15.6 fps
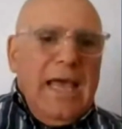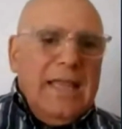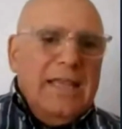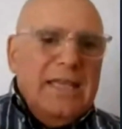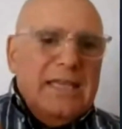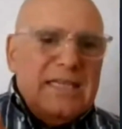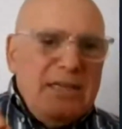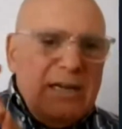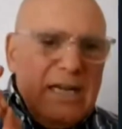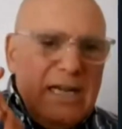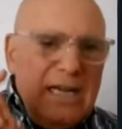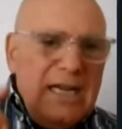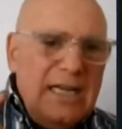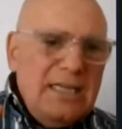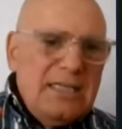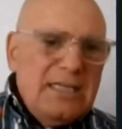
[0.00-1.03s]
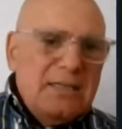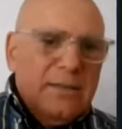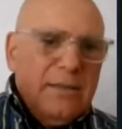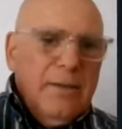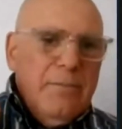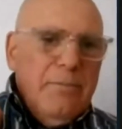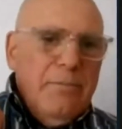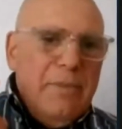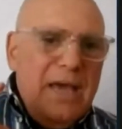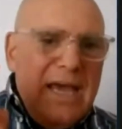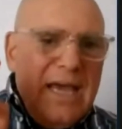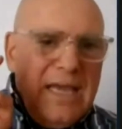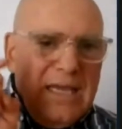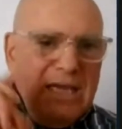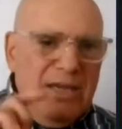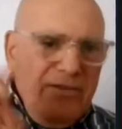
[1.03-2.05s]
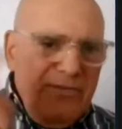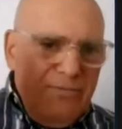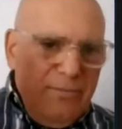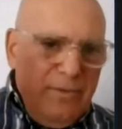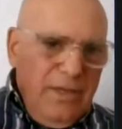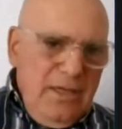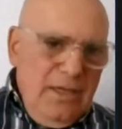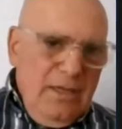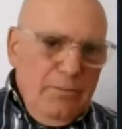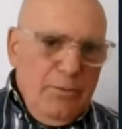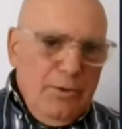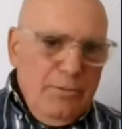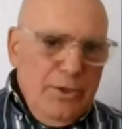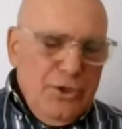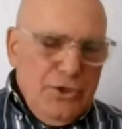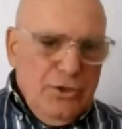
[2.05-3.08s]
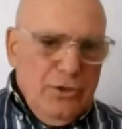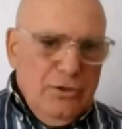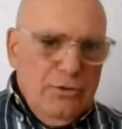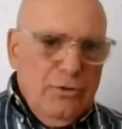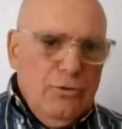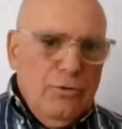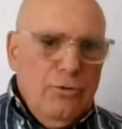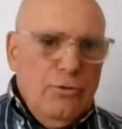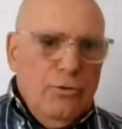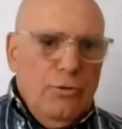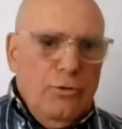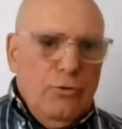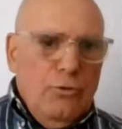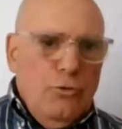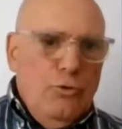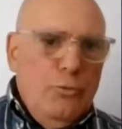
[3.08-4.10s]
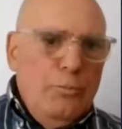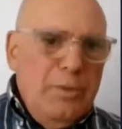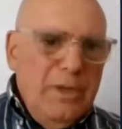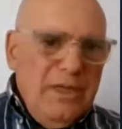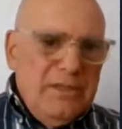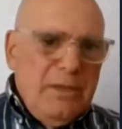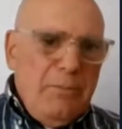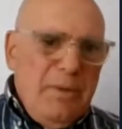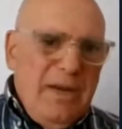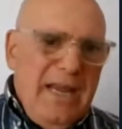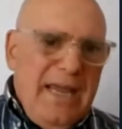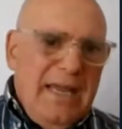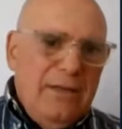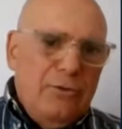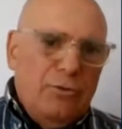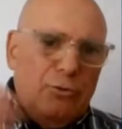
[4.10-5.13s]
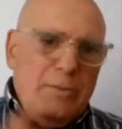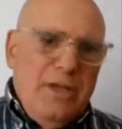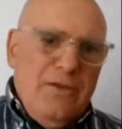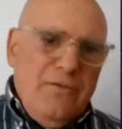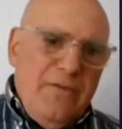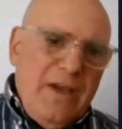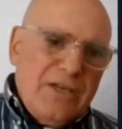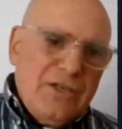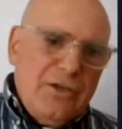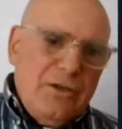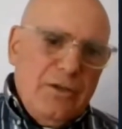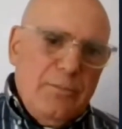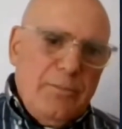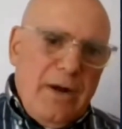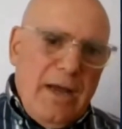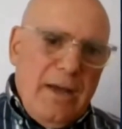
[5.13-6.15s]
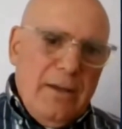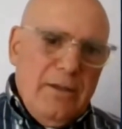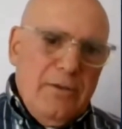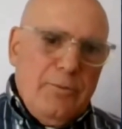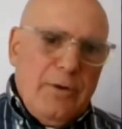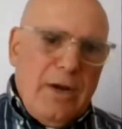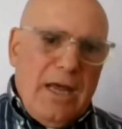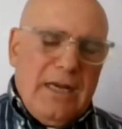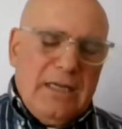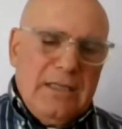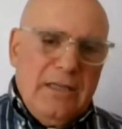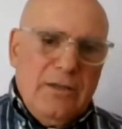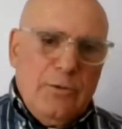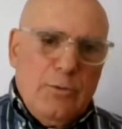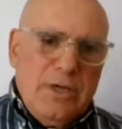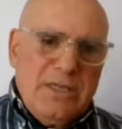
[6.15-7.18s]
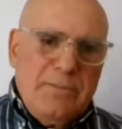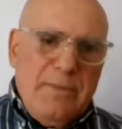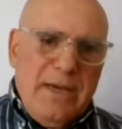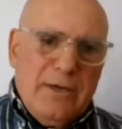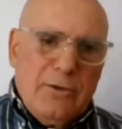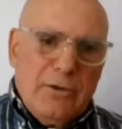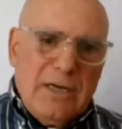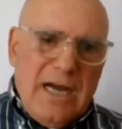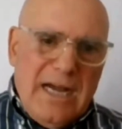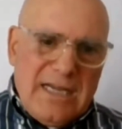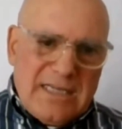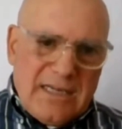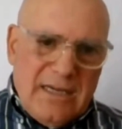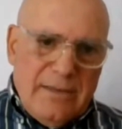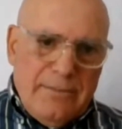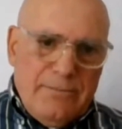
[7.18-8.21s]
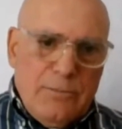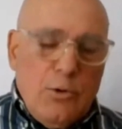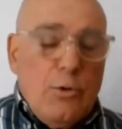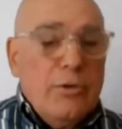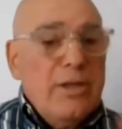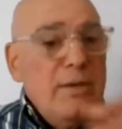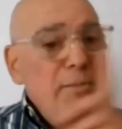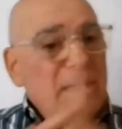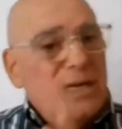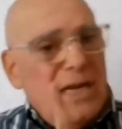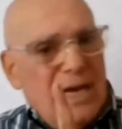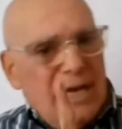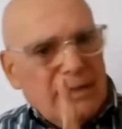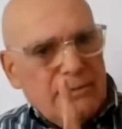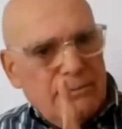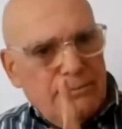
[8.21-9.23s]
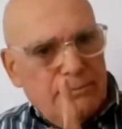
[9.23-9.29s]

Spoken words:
The Israelis may give me permission to build a plant to manufacture the product in the West Bank or Gaza, or they may not.